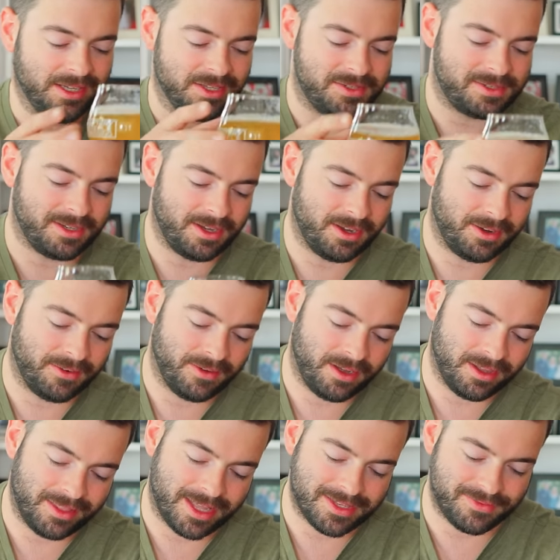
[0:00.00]
So
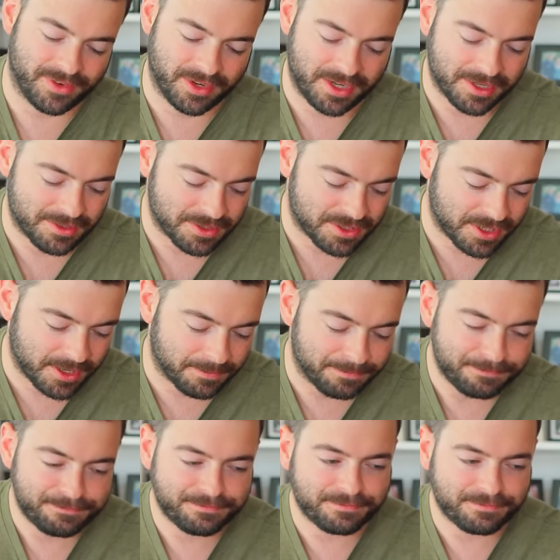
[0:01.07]
that's very interesting.